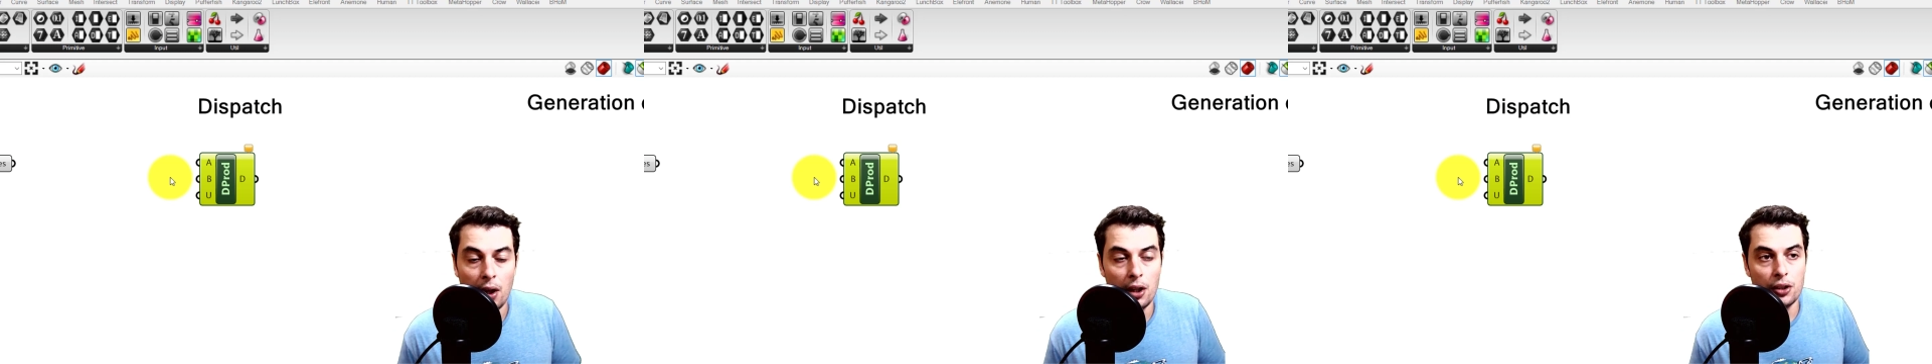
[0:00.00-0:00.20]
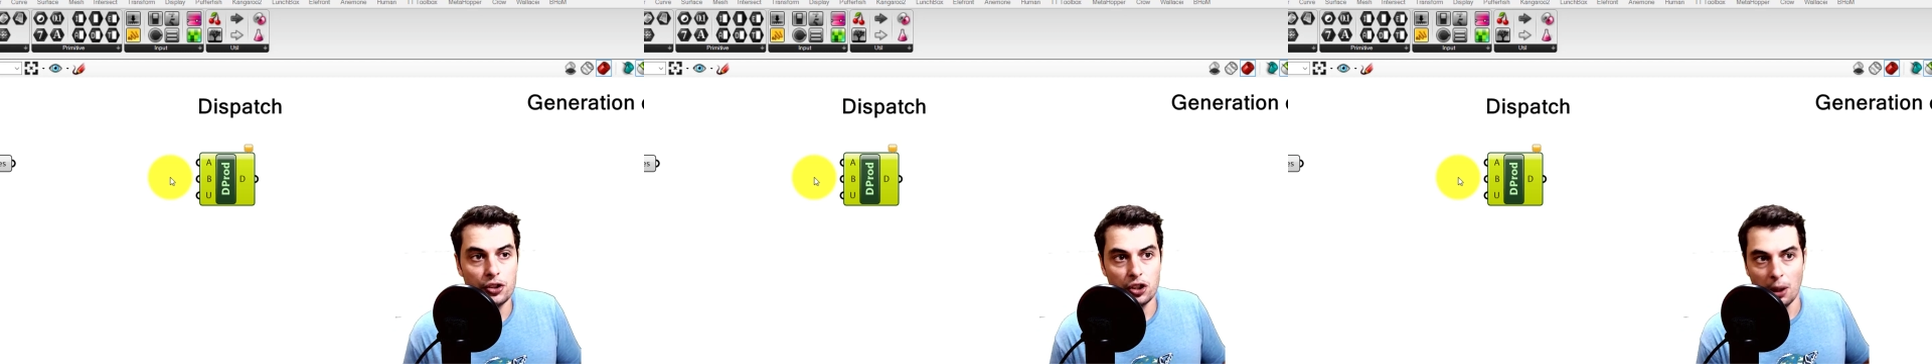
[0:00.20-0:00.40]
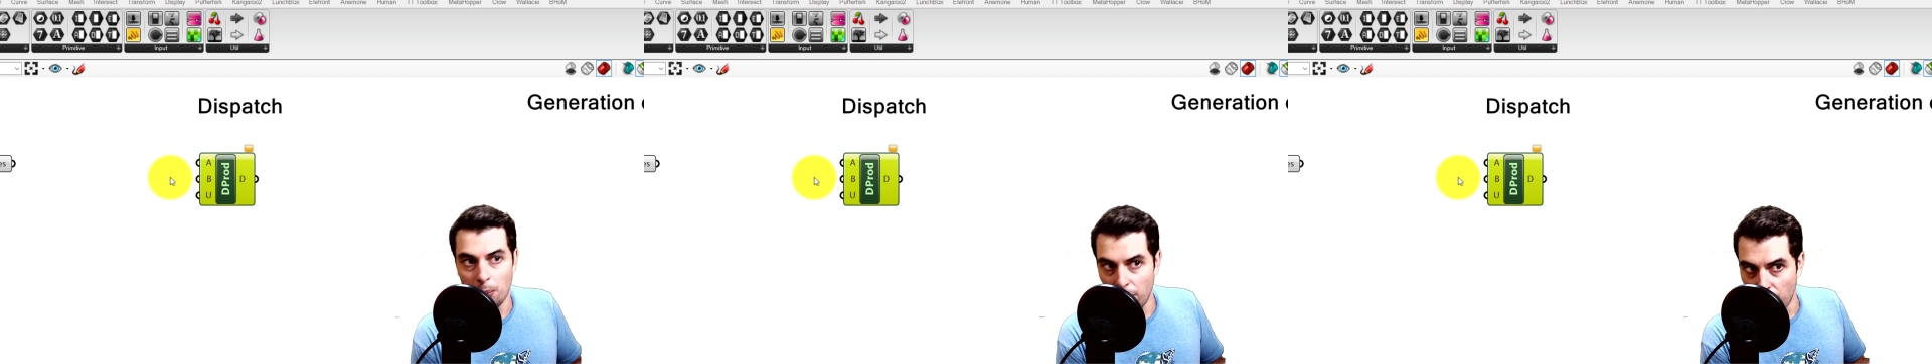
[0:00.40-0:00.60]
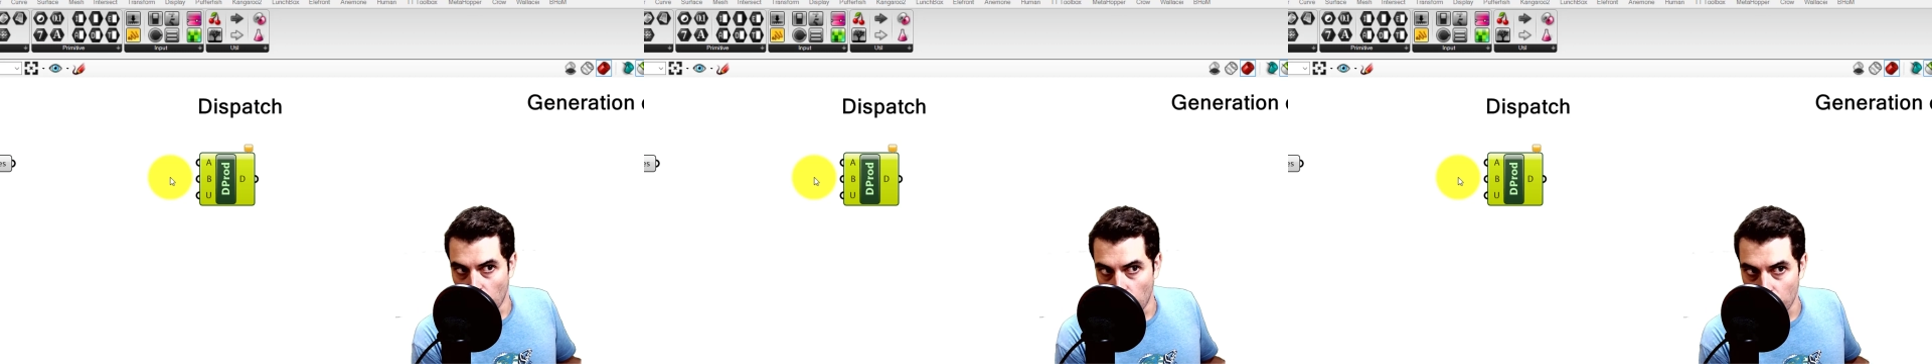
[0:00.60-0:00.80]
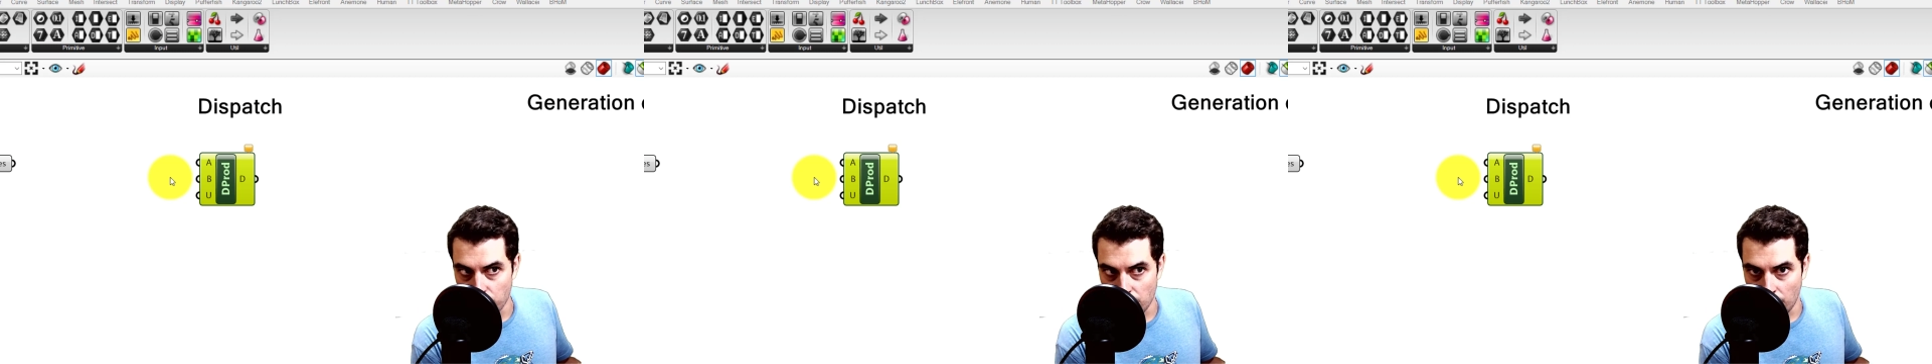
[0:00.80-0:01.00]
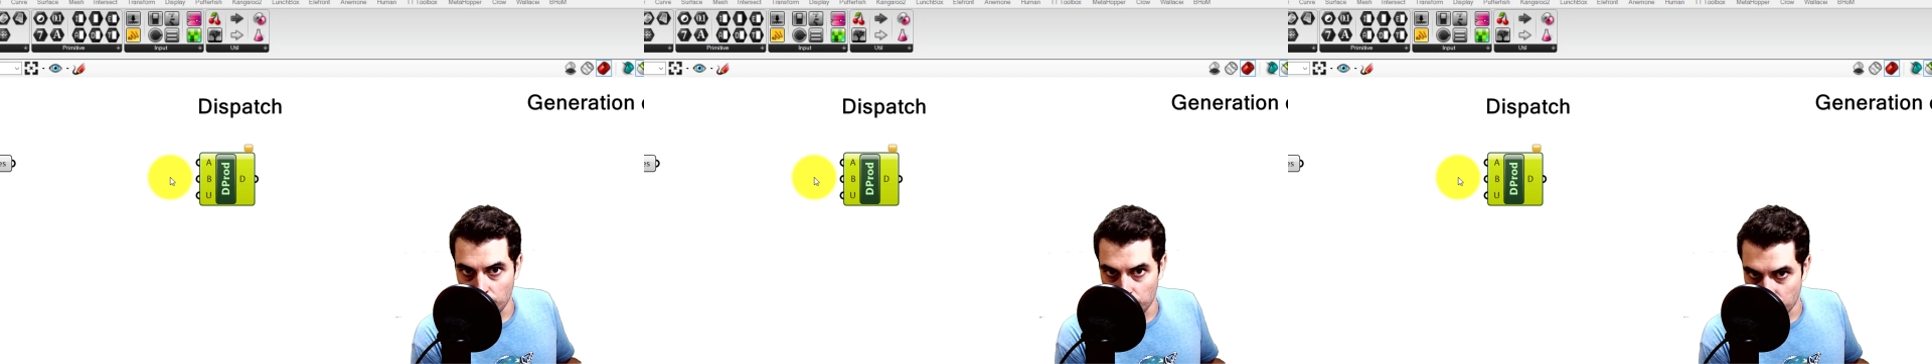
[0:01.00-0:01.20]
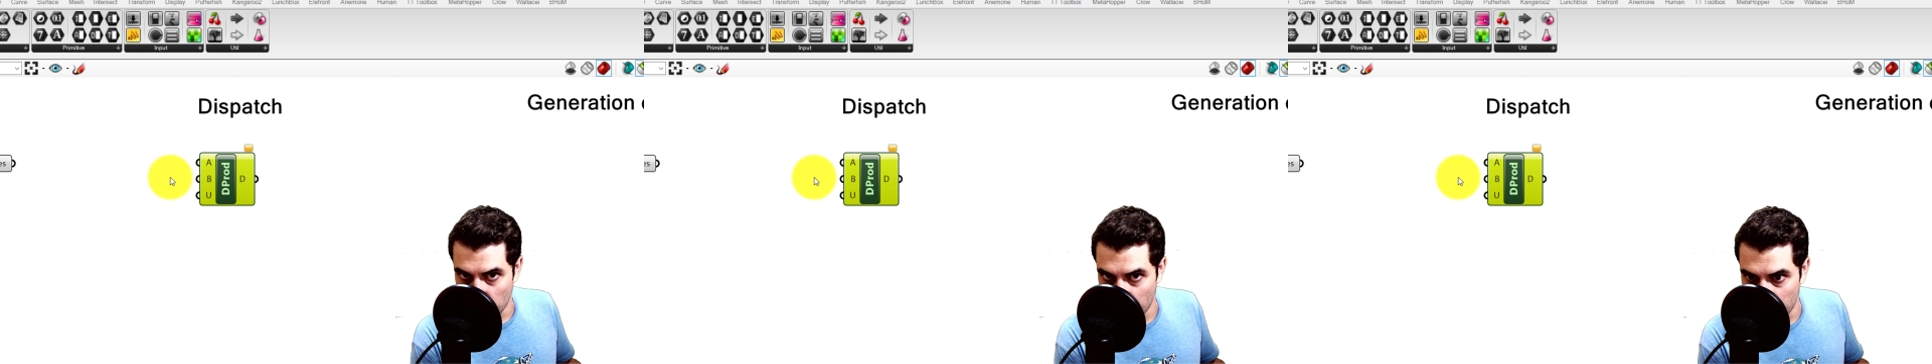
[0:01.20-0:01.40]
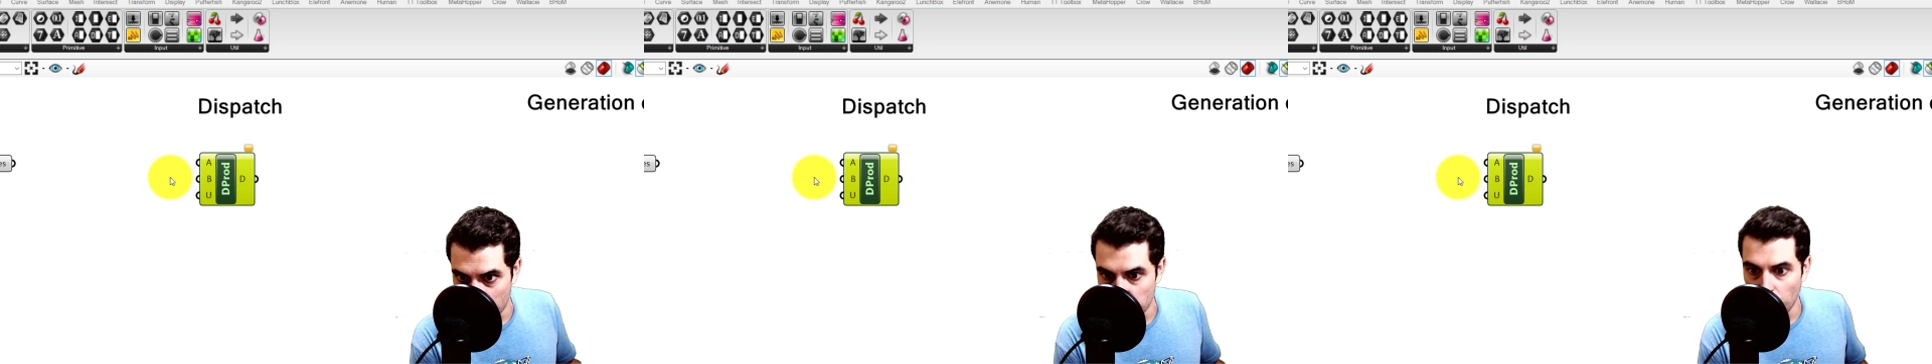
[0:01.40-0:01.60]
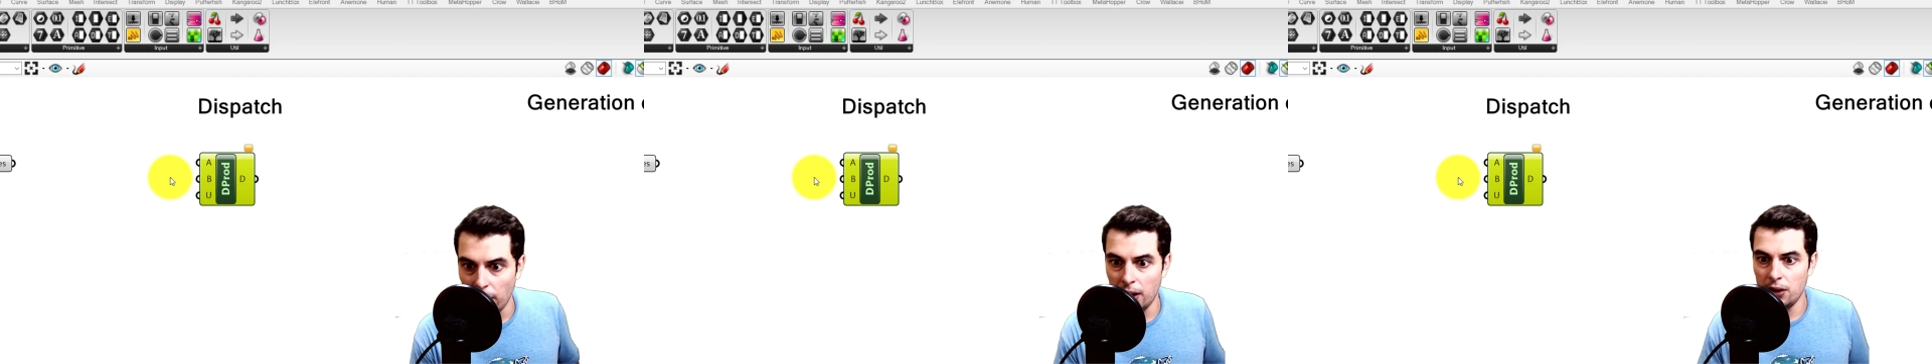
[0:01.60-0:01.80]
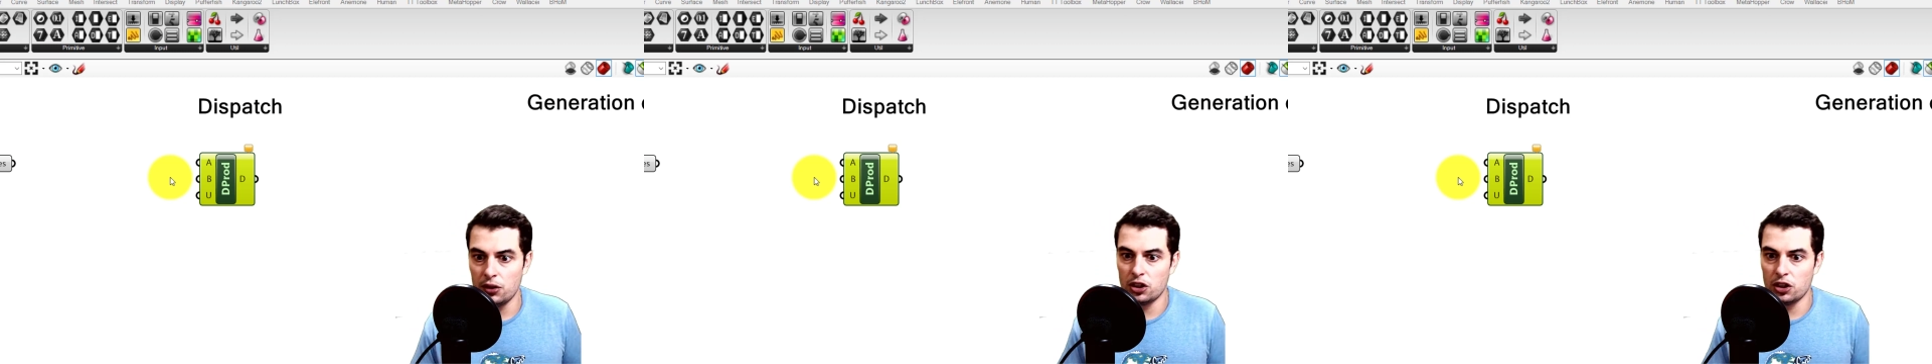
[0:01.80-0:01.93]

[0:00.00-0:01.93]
some of the horizontals go this way,